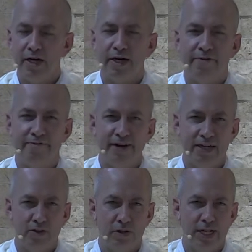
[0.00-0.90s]
The
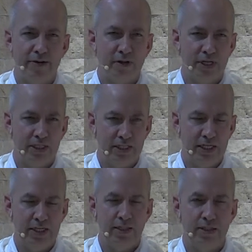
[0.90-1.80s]
first effect of the
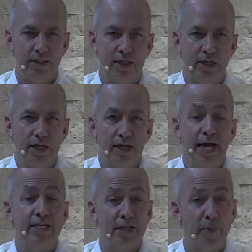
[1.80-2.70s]
Eucharist is
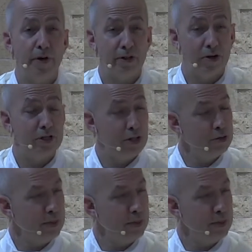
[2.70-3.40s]
the